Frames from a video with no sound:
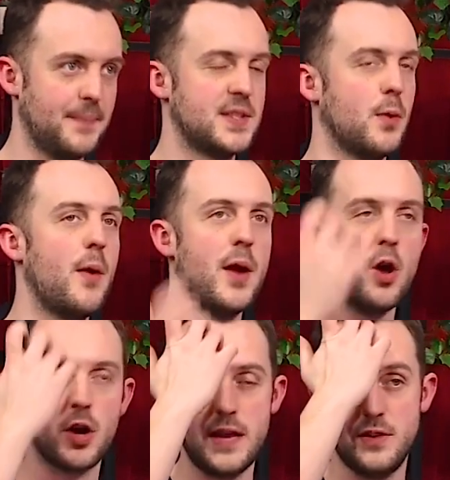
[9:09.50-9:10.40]
So we're not
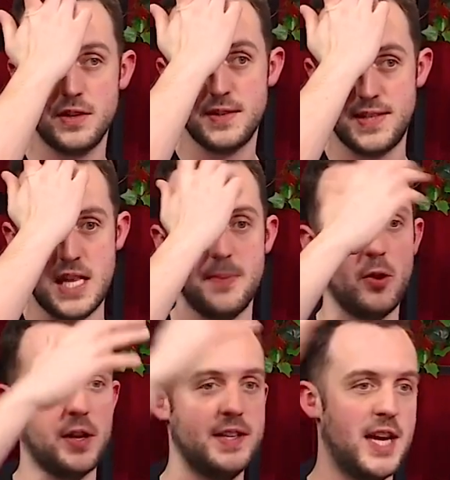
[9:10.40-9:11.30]
going to even see the
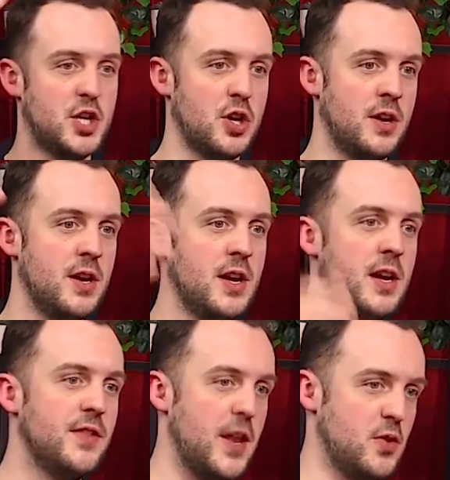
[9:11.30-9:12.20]
balkanization
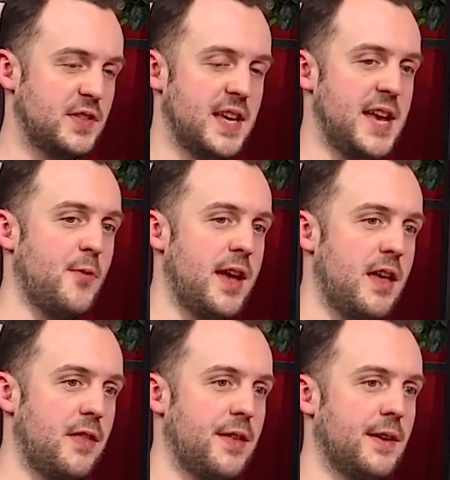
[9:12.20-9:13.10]
that you see
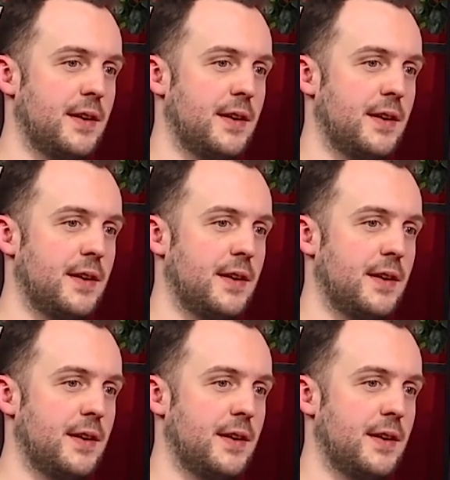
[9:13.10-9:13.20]
with